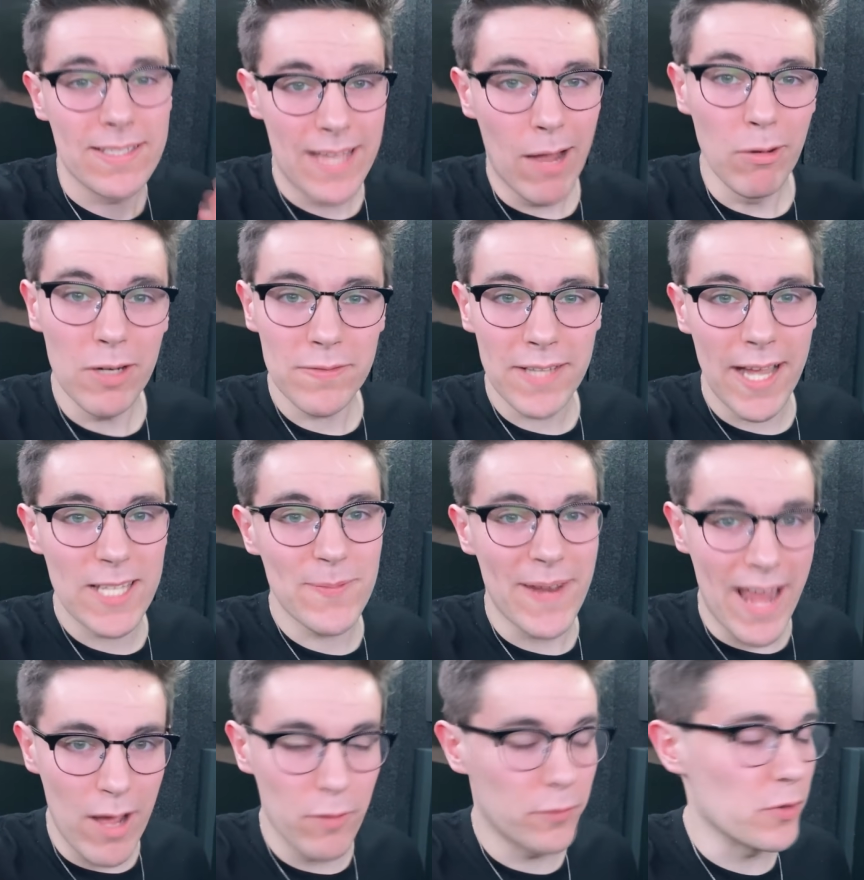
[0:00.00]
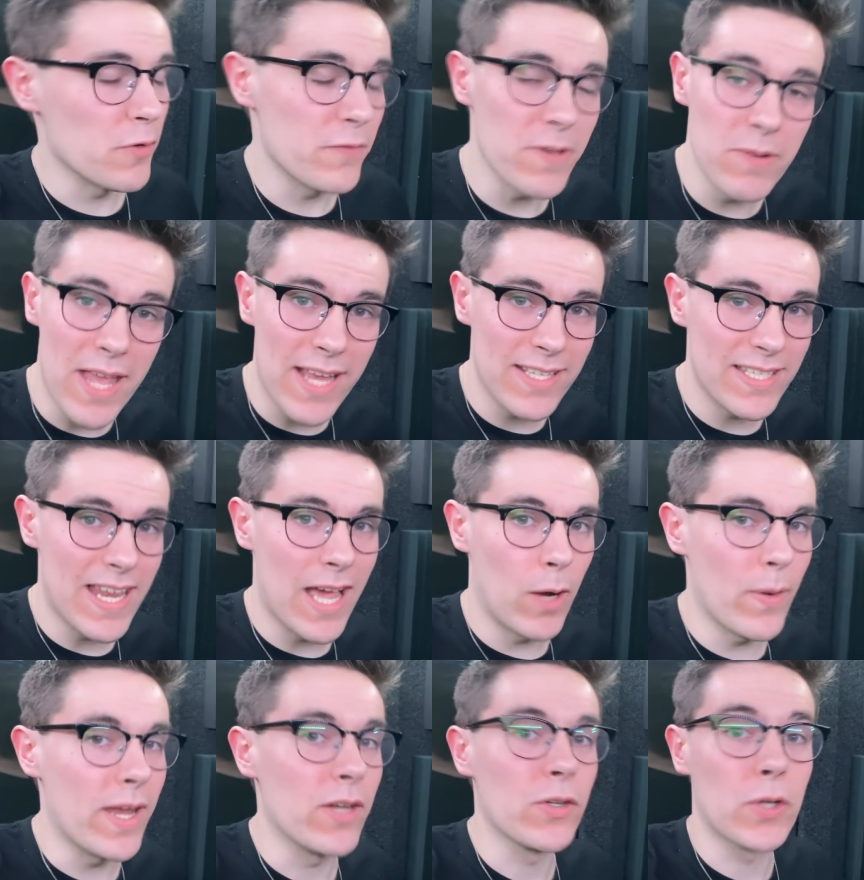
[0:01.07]
Tower of God's been out for a few days
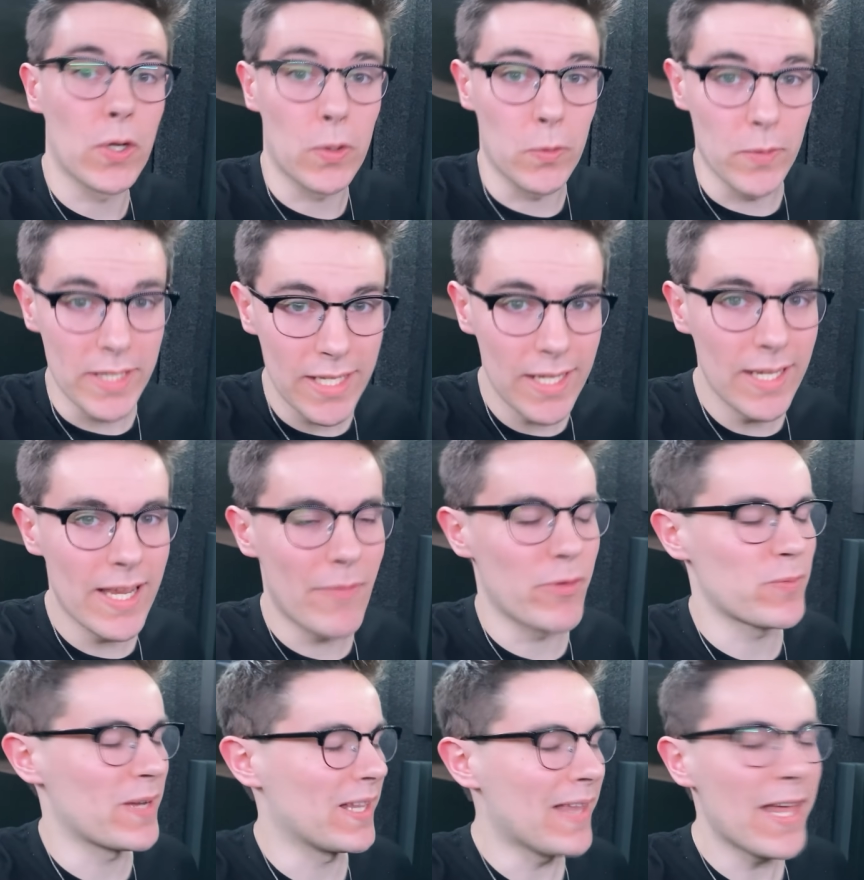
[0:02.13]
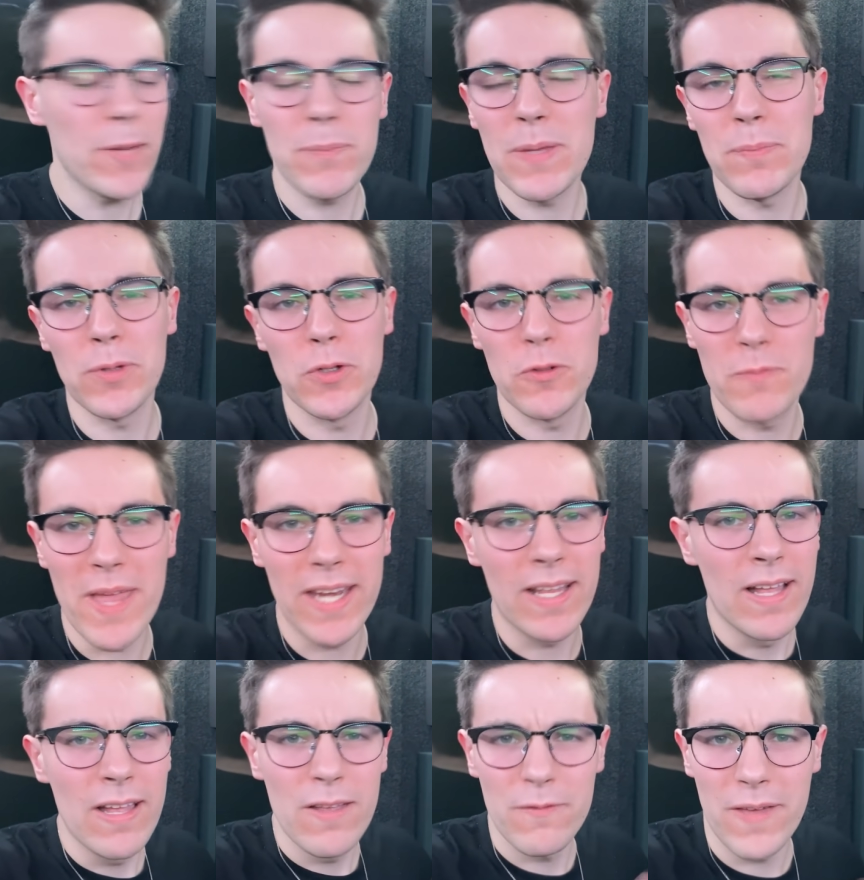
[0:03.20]
now in Korea, and there's been a lot of people who've
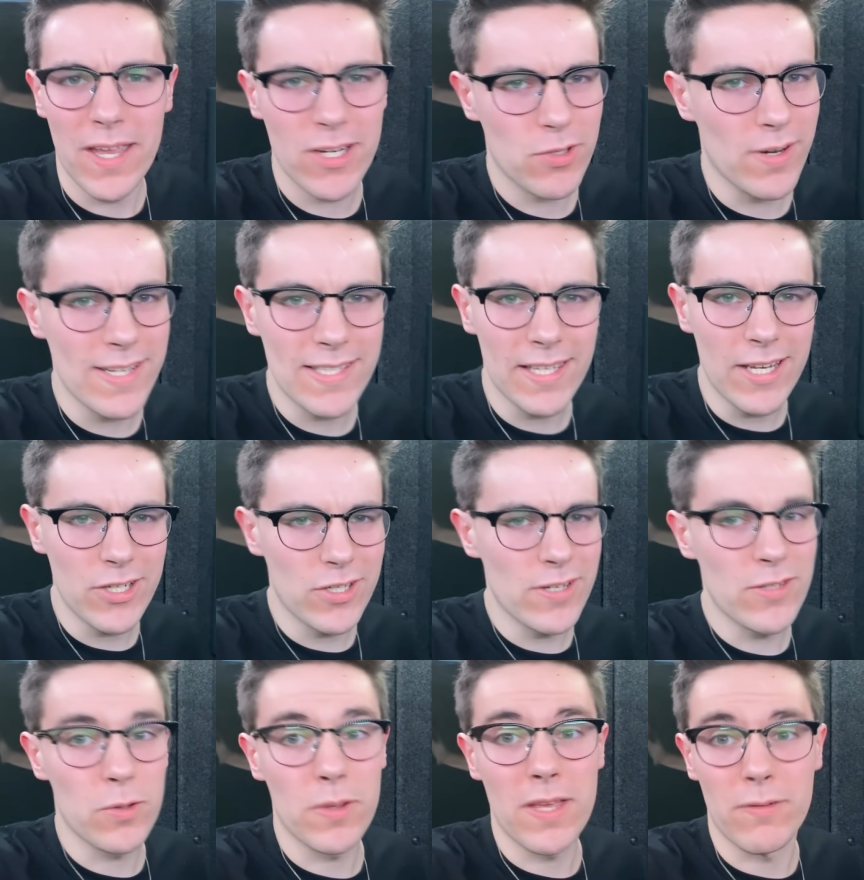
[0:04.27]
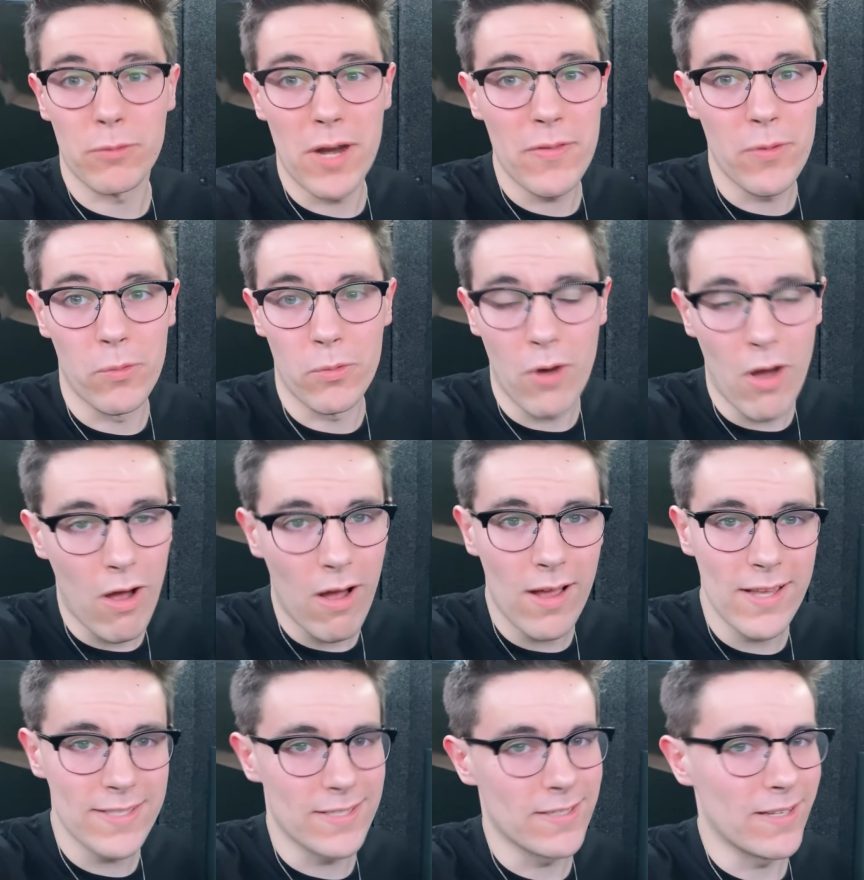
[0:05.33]
made fan translations or they've read the
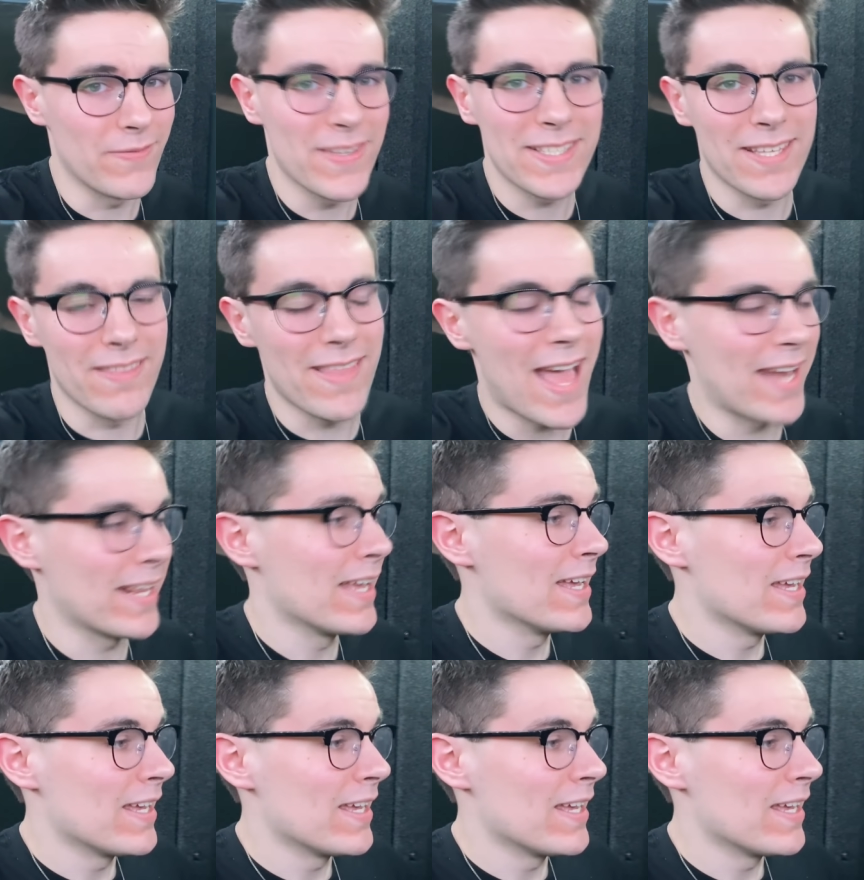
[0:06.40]
raws and done this and that.